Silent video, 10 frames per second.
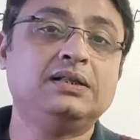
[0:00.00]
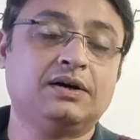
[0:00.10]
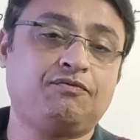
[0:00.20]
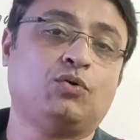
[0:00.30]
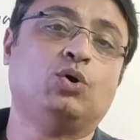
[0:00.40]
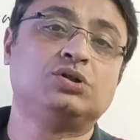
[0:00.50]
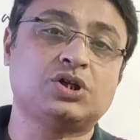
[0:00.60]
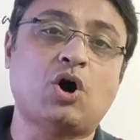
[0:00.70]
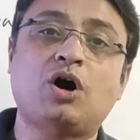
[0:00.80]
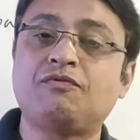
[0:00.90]
the force
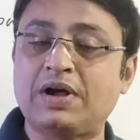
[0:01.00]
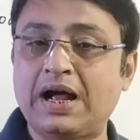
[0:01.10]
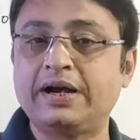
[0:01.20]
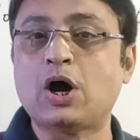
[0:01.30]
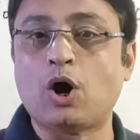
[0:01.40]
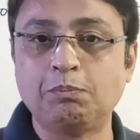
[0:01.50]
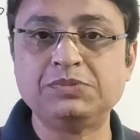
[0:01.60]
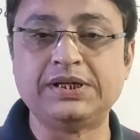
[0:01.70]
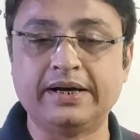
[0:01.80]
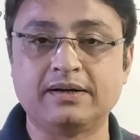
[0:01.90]
of an
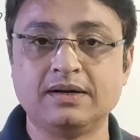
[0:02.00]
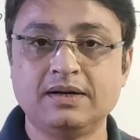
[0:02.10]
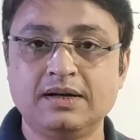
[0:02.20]
object.